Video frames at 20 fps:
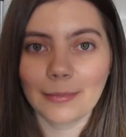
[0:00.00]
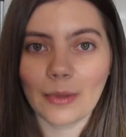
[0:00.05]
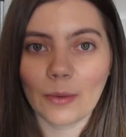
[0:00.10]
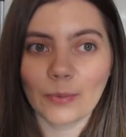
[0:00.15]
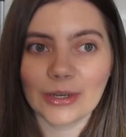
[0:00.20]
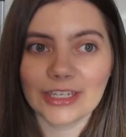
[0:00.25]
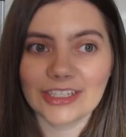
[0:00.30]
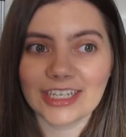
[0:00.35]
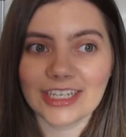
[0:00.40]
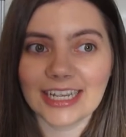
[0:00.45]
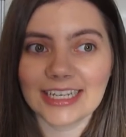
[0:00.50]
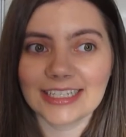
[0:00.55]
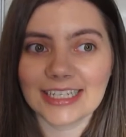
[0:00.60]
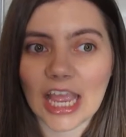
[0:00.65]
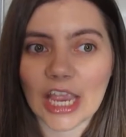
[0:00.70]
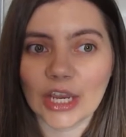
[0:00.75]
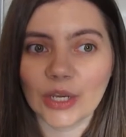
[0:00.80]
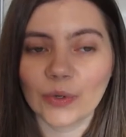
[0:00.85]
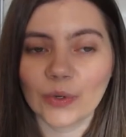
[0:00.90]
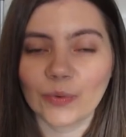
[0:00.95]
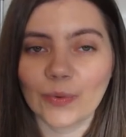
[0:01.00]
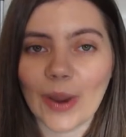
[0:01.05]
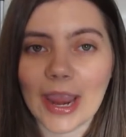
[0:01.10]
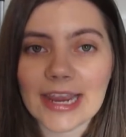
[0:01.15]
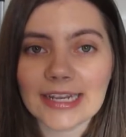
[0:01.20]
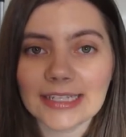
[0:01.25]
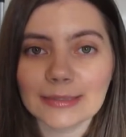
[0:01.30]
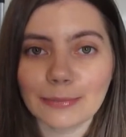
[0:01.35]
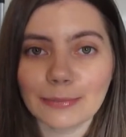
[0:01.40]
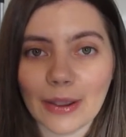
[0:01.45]
Which is a
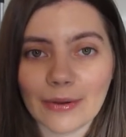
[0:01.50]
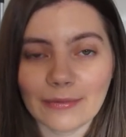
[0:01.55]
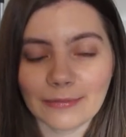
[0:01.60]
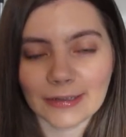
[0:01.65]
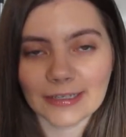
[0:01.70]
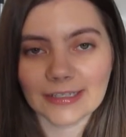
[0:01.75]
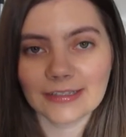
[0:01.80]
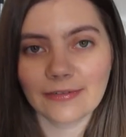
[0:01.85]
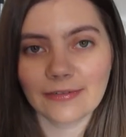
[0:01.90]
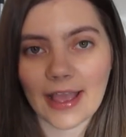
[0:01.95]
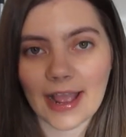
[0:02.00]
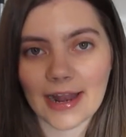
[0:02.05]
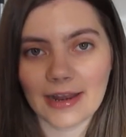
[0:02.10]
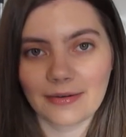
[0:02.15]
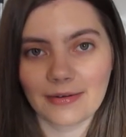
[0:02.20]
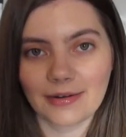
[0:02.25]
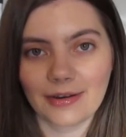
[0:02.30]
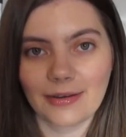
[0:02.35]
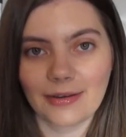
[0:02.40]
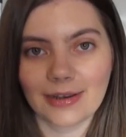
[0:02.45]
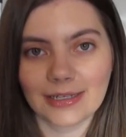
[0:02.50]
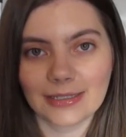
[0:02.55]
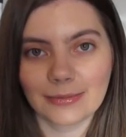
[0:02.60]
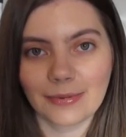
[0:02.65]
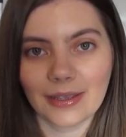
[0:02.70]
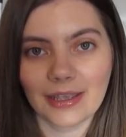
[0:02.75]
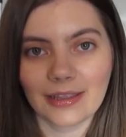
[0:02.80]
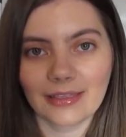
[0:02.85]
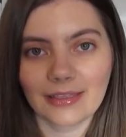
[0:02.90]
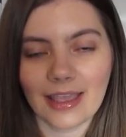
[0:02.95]
great bonus for anyone who has a
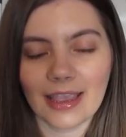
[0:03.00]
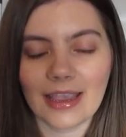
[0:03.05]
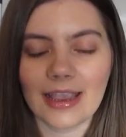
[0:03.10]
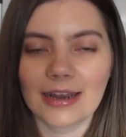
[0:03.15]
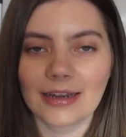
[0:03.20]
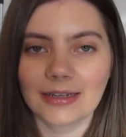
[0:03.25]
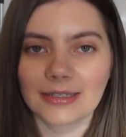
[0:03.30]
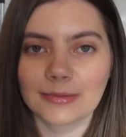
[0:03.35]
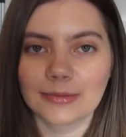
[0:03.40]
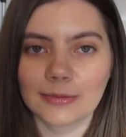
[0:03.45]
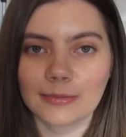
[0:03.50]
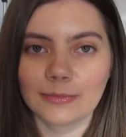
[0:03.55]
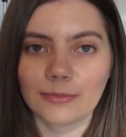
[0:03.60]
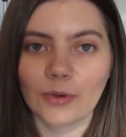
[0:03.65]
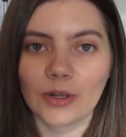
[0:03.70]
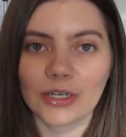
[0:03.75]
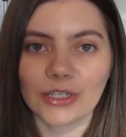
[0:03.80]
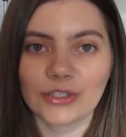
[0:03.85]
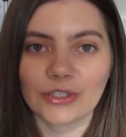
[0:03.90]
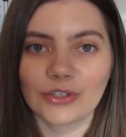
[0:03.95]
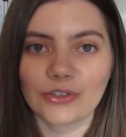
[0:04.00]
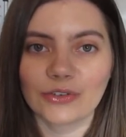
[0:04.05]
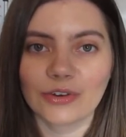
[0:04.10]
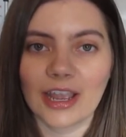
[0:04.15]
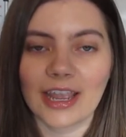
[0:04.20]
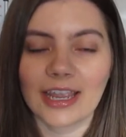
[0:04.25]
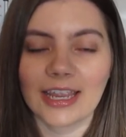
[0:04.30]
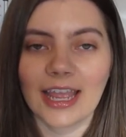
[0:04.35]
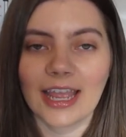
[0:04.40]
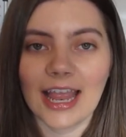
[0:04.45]
birthday and has been wanting to
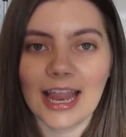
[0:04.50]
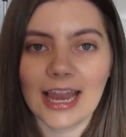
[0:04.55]
try